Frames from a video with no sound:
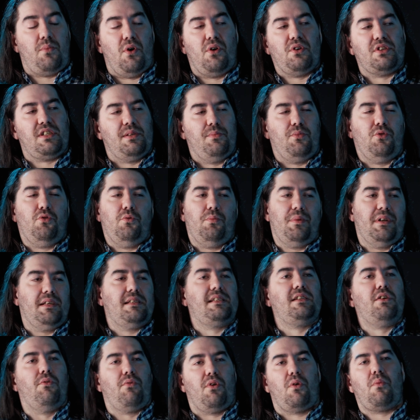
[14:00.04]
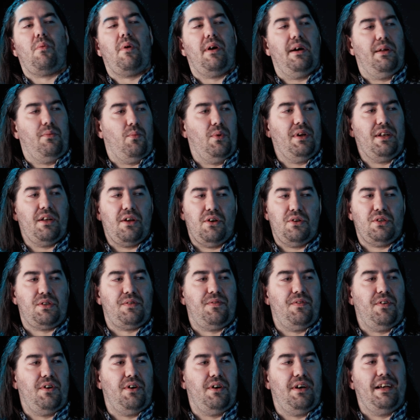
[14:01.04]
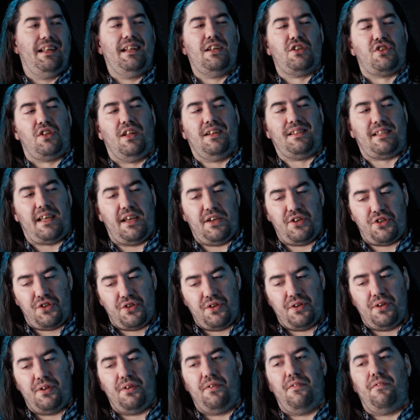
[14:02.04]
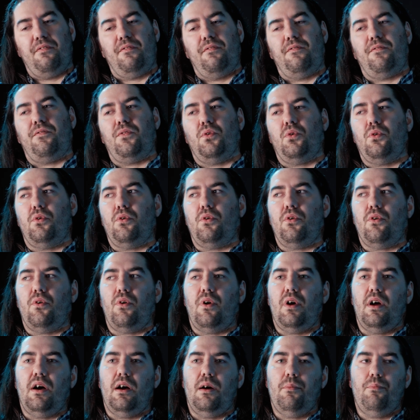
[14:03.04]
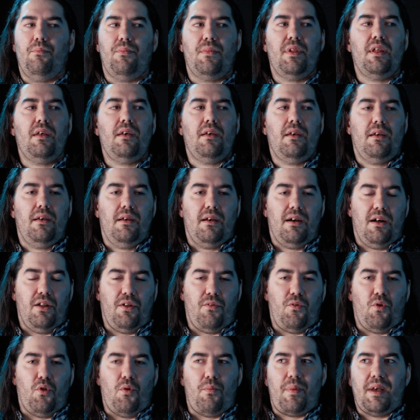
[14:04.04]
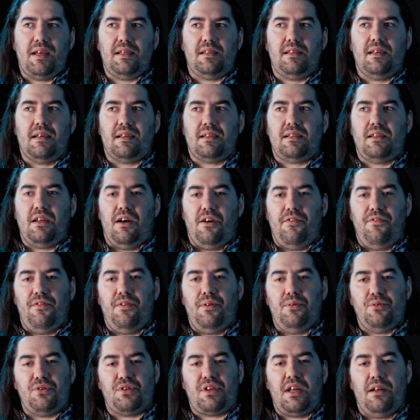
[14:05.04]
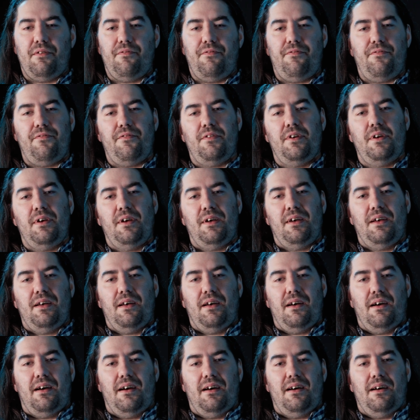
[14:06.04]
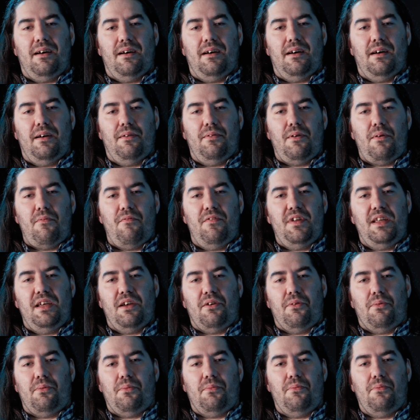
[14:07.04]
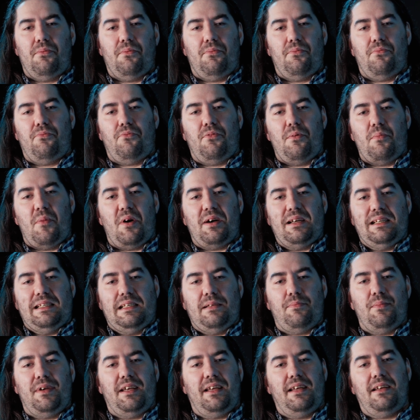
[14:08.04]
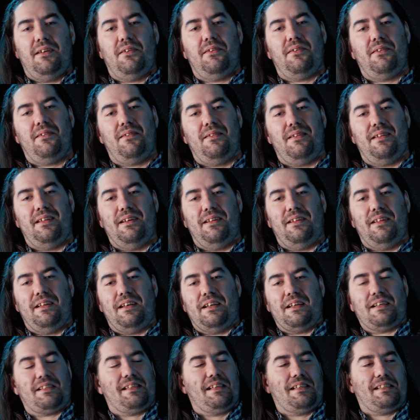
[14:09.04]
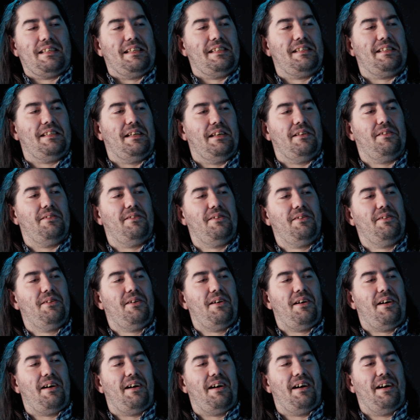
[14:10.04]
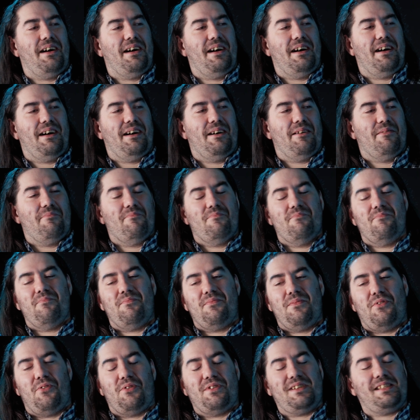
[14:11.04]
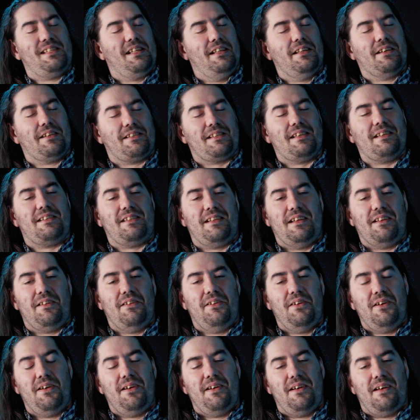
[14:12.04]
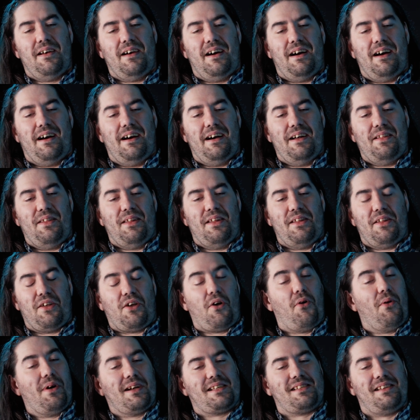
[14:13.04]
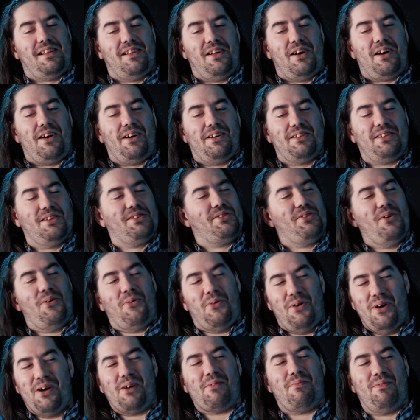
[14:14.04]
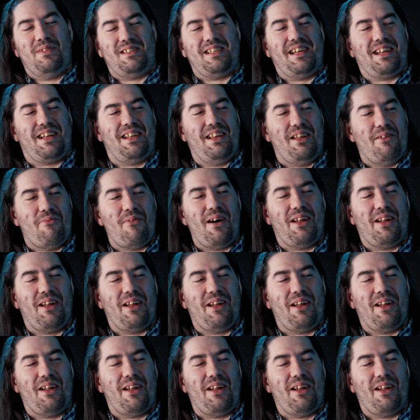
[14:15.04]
possible, but it still required Windows for initialization, for um, all the basic stuff. And it just kind of, uh, a, a video reminded me that Linux existed, um, or it still existed, mm-hmm. uh, and that the GoXLR does not work particularly